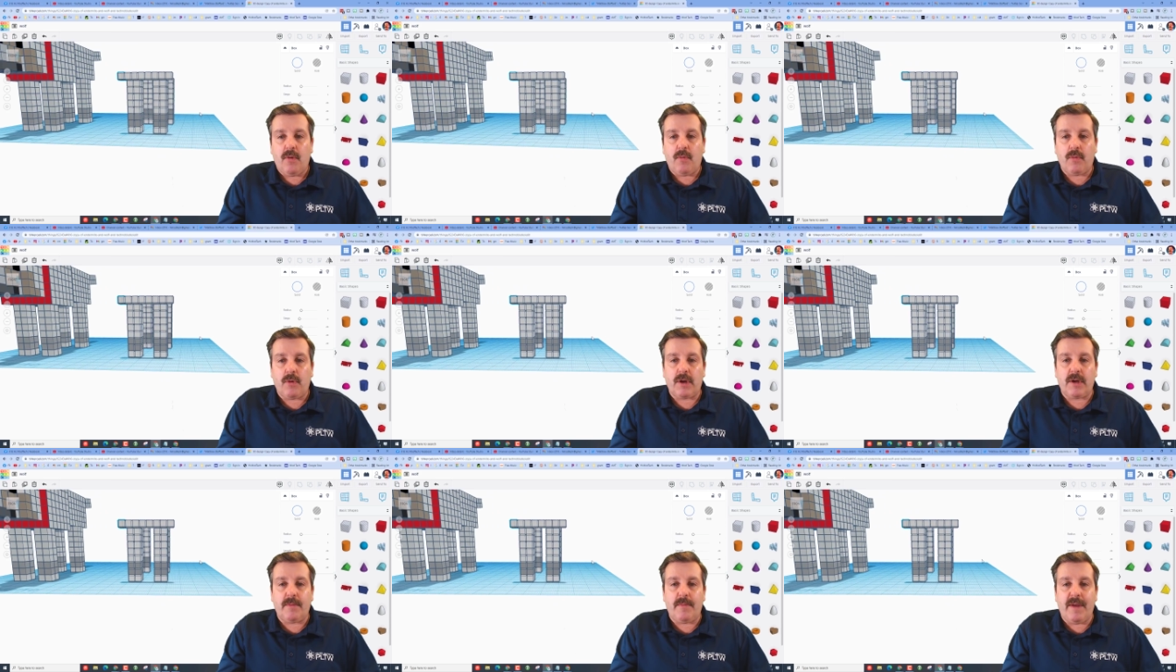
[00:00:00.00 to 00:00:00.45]

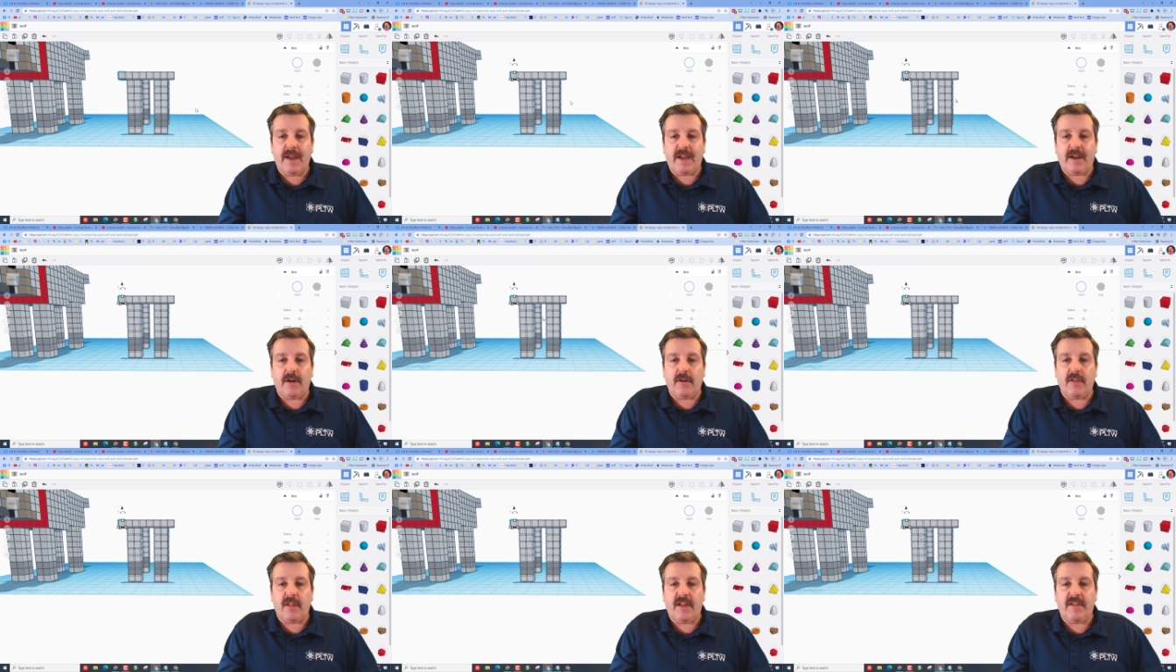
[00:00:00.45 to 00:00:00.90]
We're going to
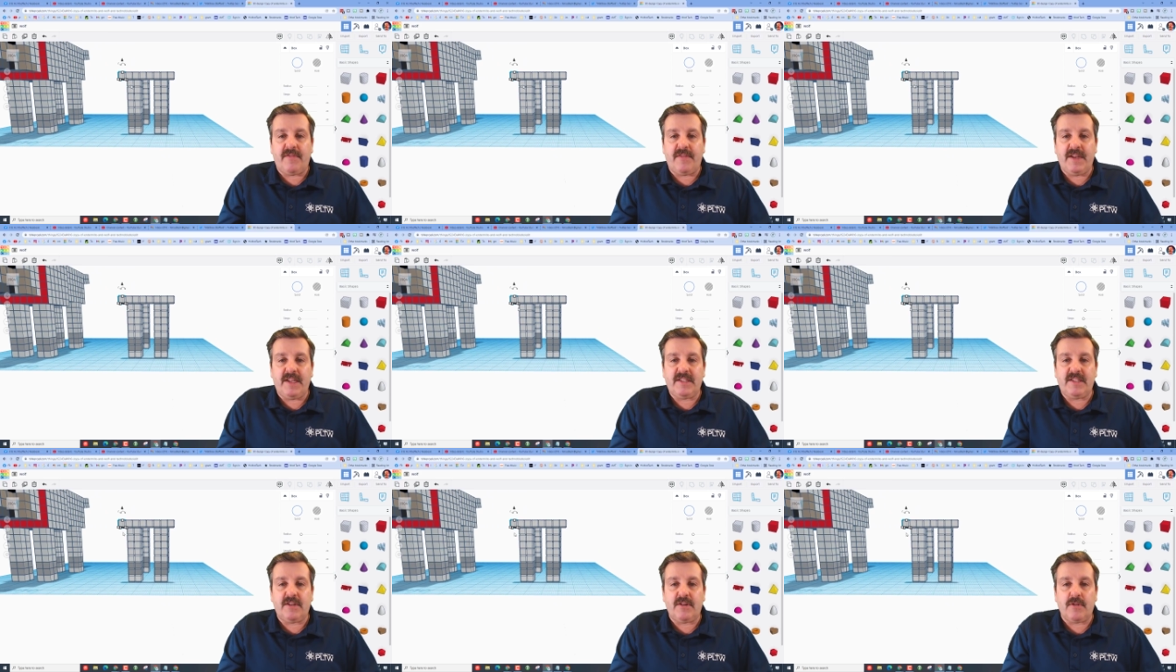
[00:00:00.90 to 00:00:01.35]
make our life
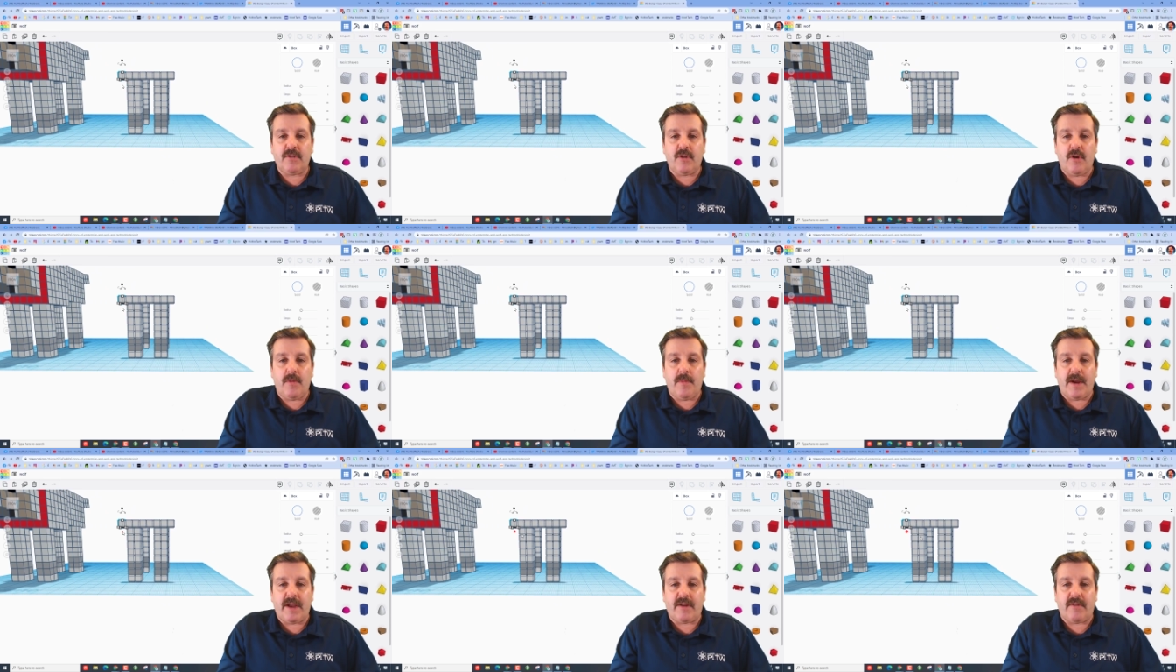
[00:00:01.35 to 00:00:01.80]
easier
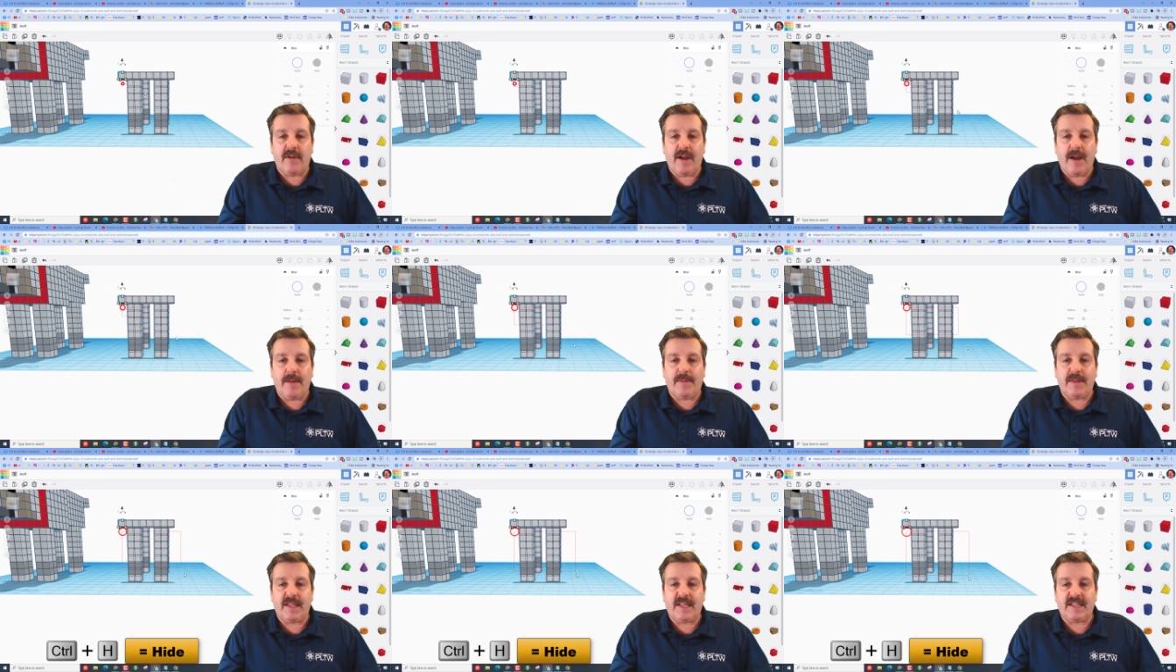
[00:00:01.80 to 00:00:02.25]
though by
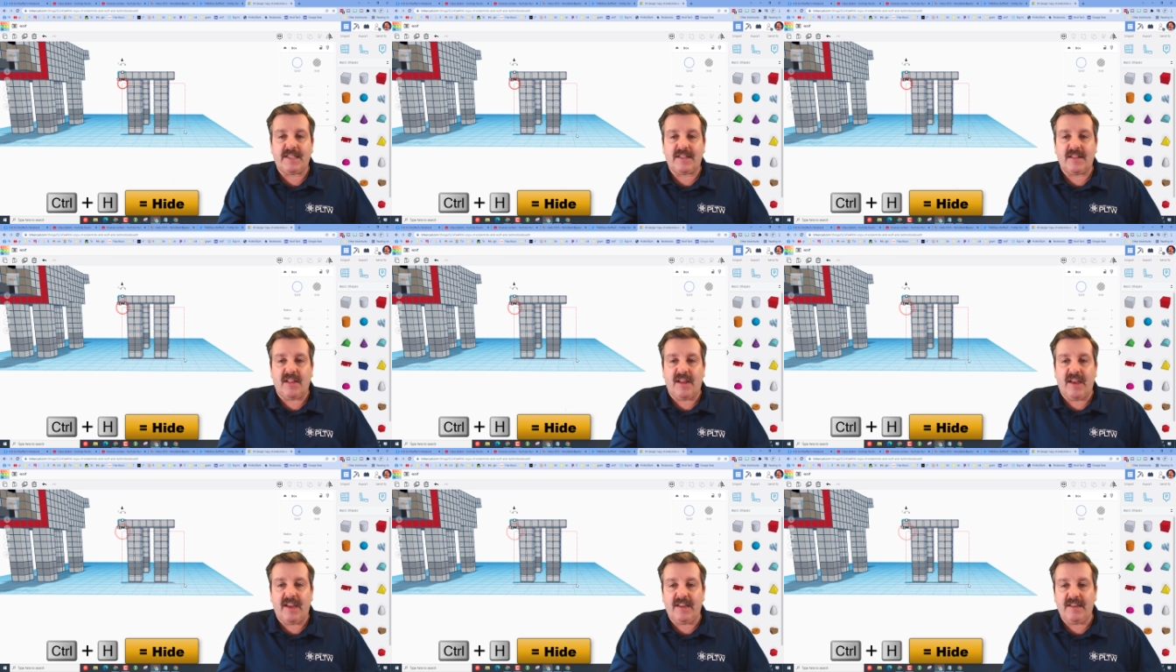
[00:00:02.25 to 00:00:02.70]
grabbing these
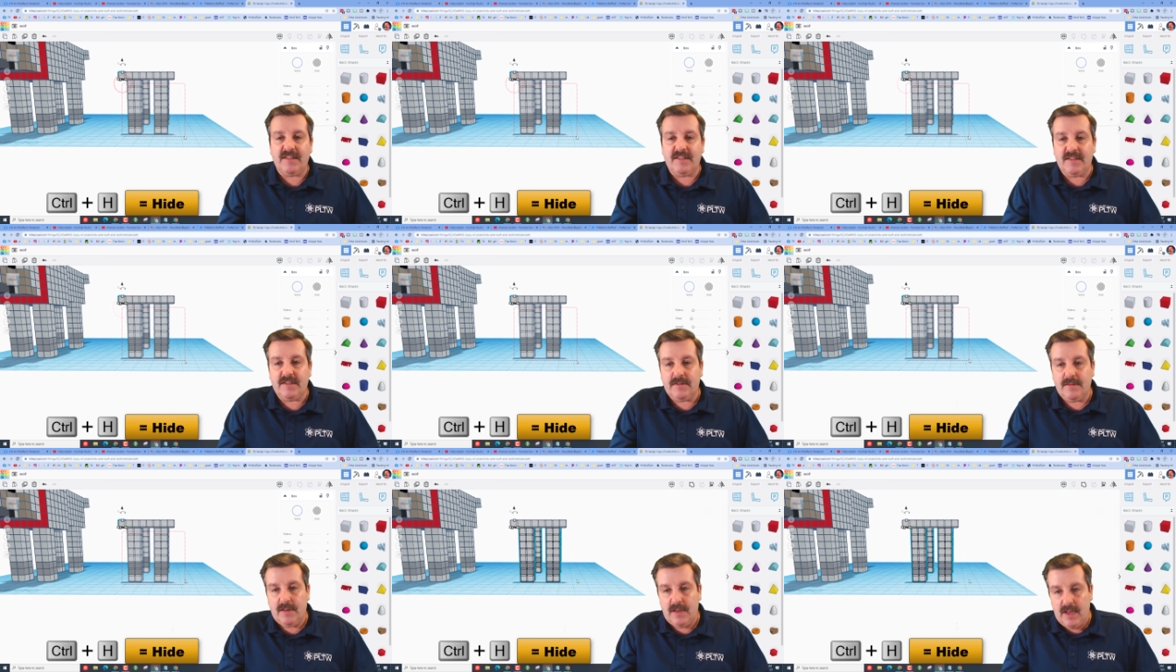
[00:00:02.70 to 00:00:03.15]

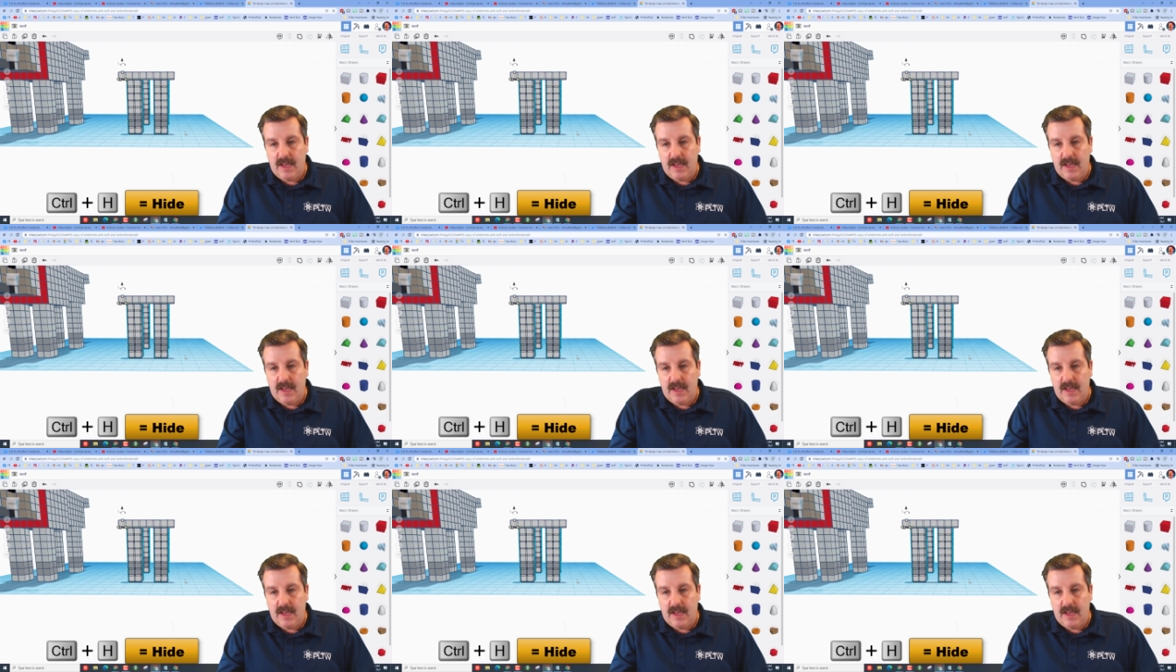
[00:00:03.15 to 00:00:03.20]
legs